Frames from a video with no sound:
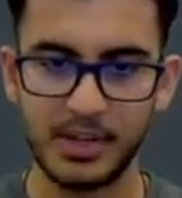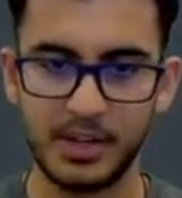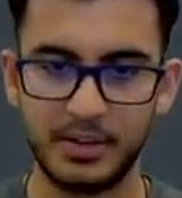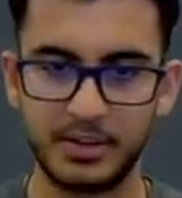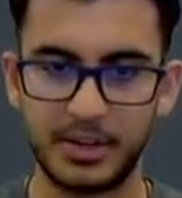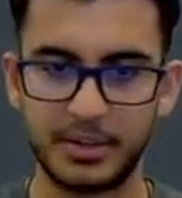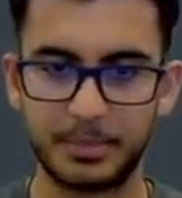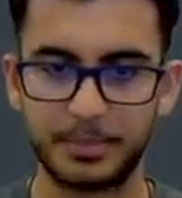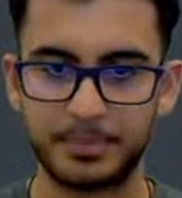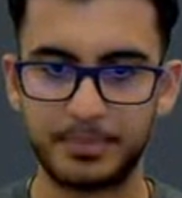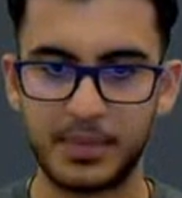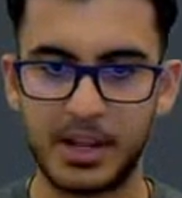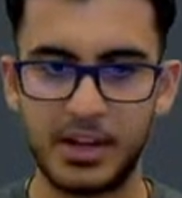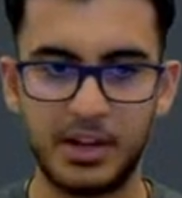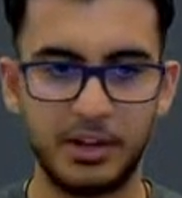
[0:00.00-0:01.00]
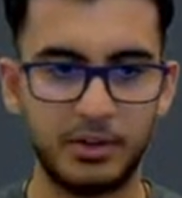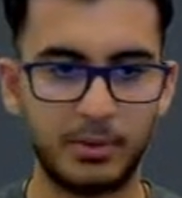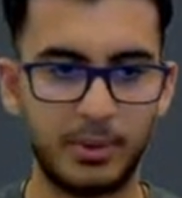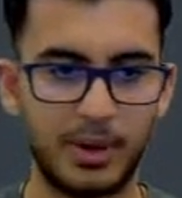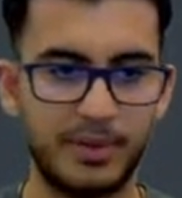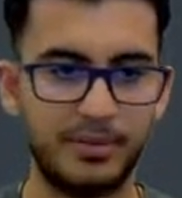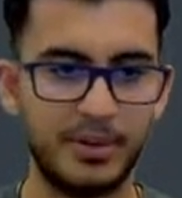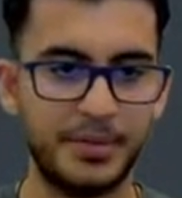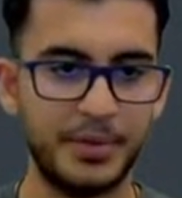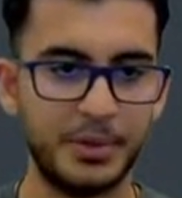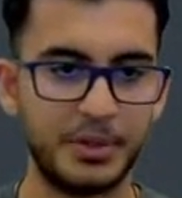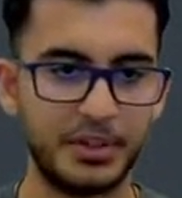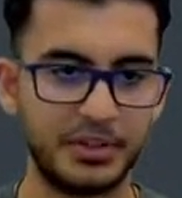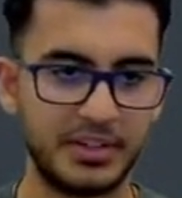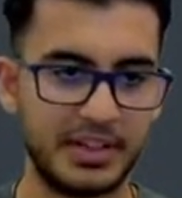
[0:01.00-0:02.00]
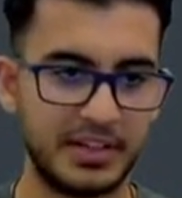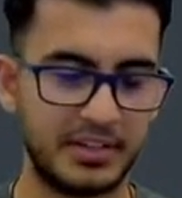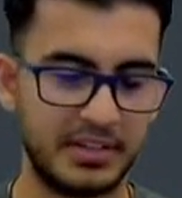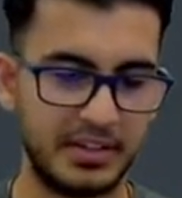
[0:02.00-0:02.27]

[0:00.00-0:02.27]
Right, so we have review.txt,